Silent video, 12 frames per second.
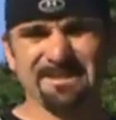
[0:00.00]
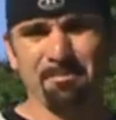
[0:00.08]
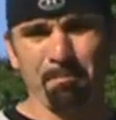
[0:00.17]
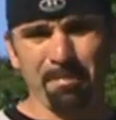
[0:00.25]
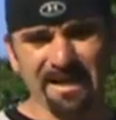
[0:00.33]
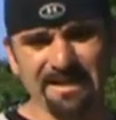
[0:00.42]
the
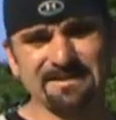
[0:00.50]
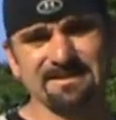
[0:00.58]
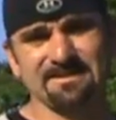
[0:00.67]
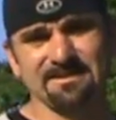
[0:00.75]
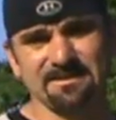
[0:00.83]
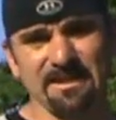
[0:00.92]

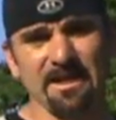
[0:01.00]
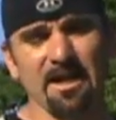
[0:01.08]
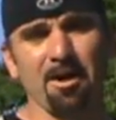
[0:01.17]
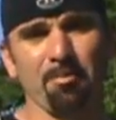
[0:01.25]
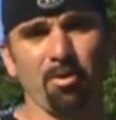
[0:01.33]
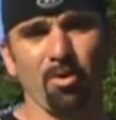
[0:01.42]
best
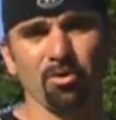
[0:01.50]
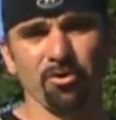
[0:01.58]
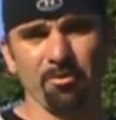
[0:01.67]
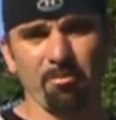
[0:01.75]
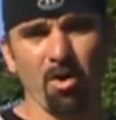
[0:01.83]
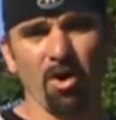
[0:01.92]
stakeout pole on
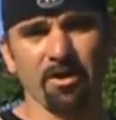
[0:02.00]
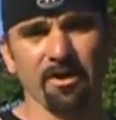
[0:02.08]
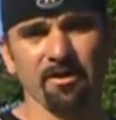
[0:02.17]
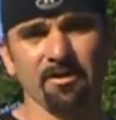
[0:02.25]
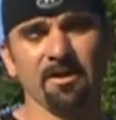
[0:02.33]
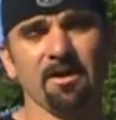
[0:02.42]
the
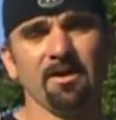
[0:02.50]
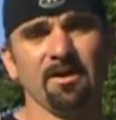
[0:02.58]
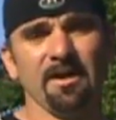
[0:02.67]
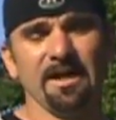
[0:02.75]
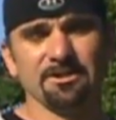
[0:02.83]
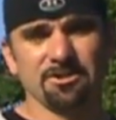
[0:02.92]
market
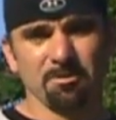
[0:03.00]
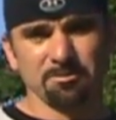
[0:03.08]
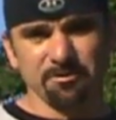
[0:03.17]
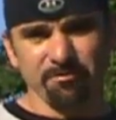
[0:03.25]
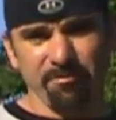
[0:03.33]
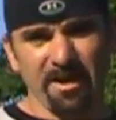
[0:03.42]
in terms
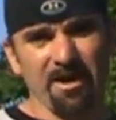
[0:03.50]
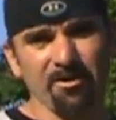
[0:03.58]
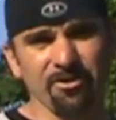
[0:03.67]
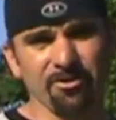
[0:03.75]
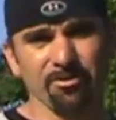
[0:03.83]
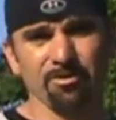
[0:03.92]
of
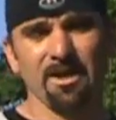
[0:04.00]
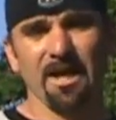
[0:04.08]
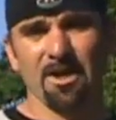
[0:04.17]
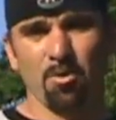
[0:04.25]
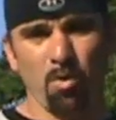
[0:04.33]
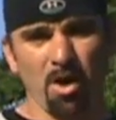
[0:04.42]
value
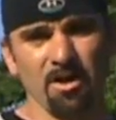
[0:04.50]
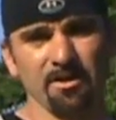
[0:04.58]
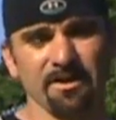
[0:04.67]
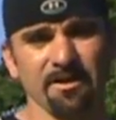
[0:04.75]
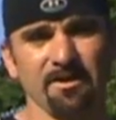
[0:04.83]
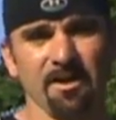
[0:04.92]
and
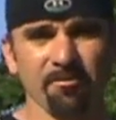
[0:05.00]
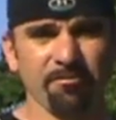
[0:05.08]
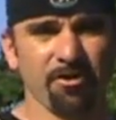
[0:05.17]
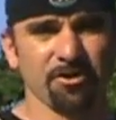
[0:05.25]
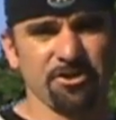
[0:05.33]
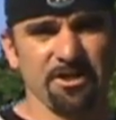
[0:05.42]
quality and
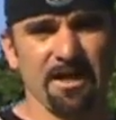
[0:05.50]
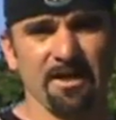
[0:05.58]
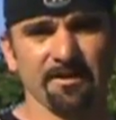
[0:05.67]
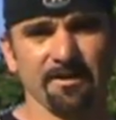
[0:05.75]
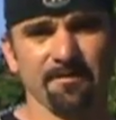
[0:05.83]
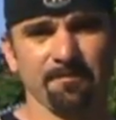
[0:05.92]

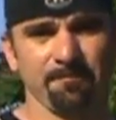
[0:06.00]
functionality.